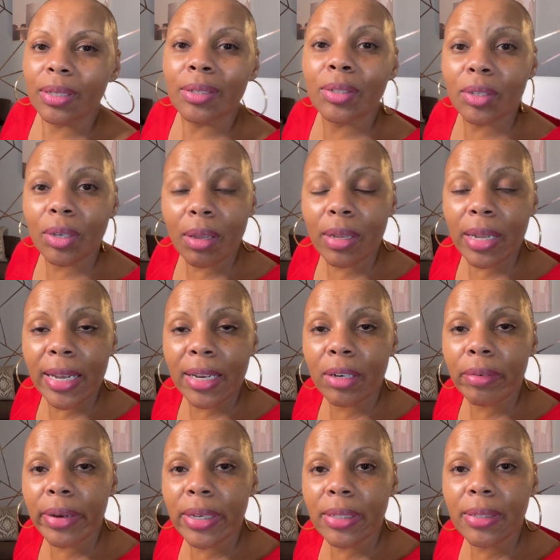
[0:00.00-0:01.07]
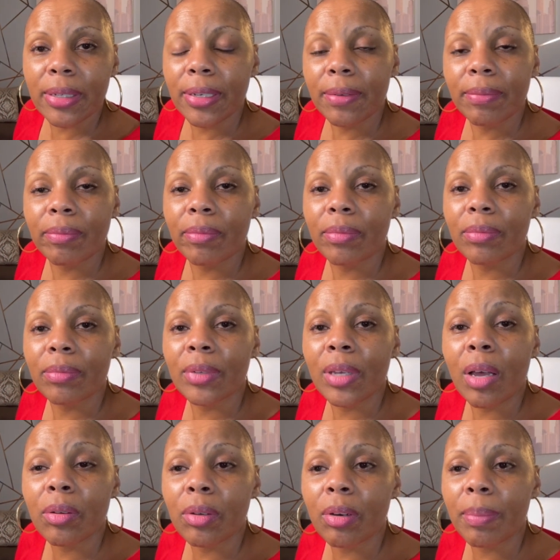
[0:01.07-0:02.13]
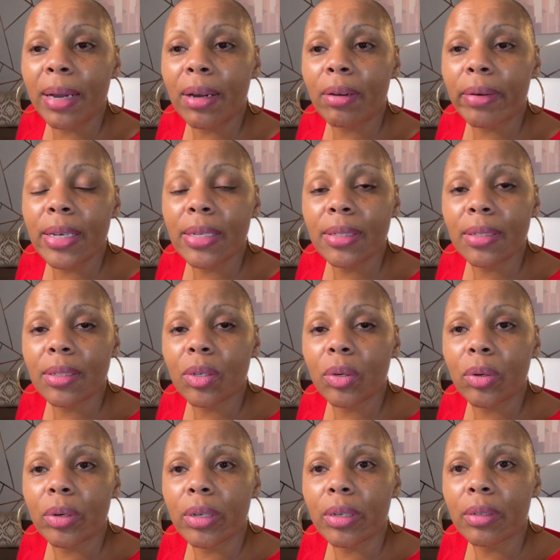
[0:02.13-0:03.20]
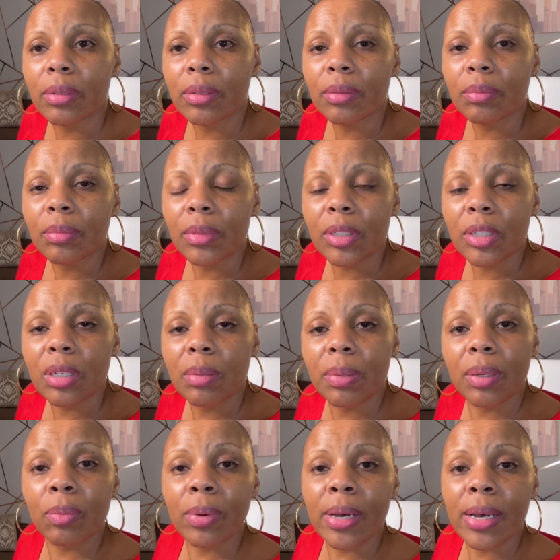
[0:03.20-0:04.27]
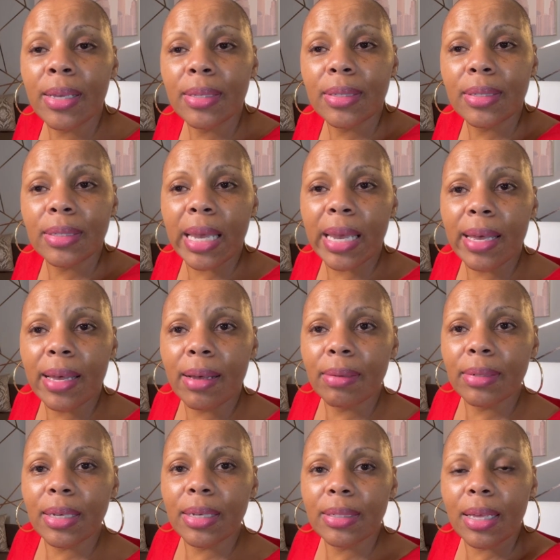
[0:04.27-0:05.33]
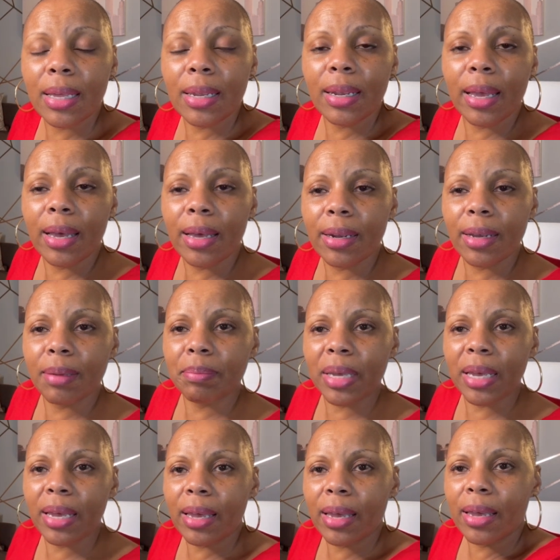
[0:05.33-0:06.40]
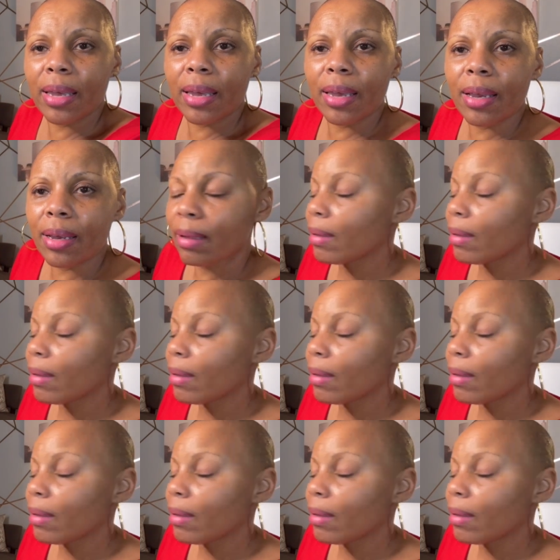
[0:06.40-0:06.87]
Do y'all like Gracie? Y'all know about Gracie's Corner? She be, what sound does the letter make?